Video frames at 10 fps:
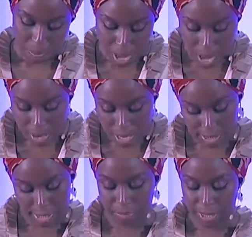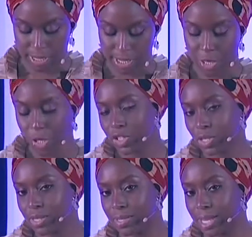Power is the ability not
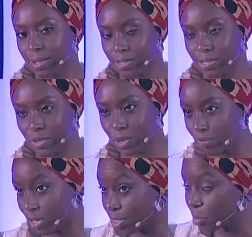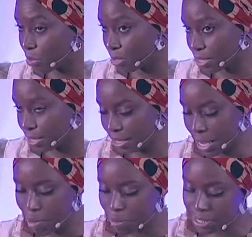just to tell the story of another person,
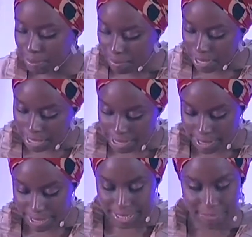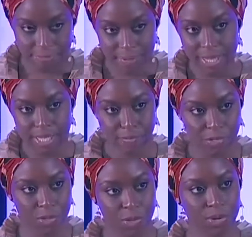but to make it the definitive
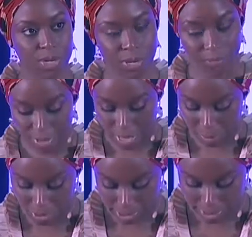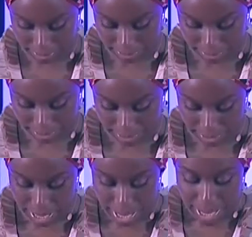story of that person.
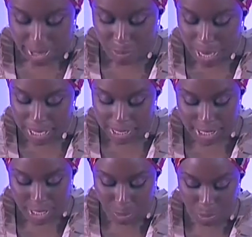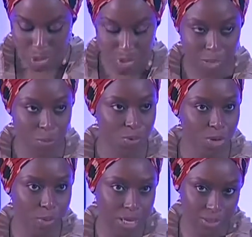The Palestinian poet
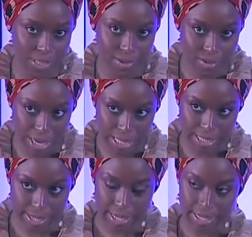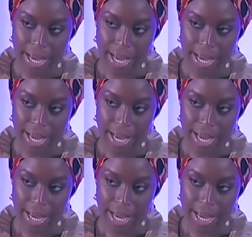Mourid Barghouti writes that